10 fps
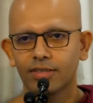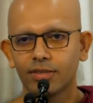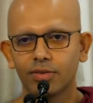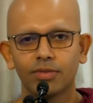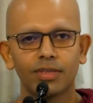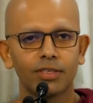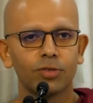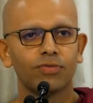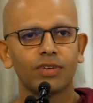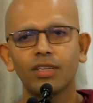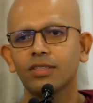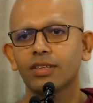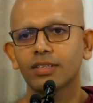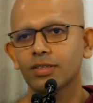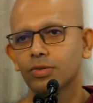You know, things you've done,
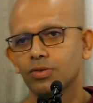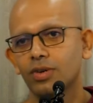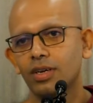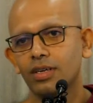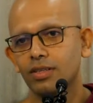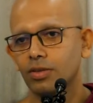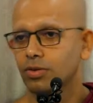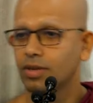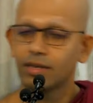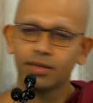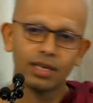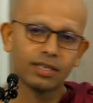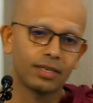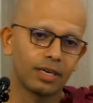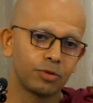those at
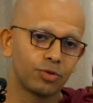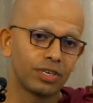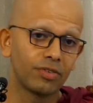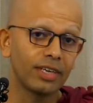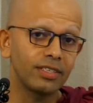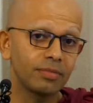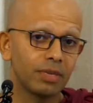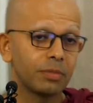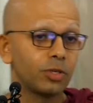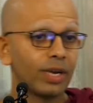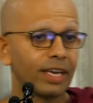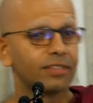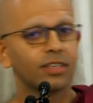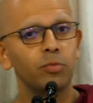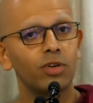a time you regretted. Maybe you hit
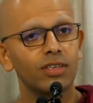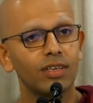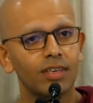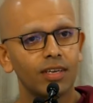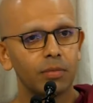someone.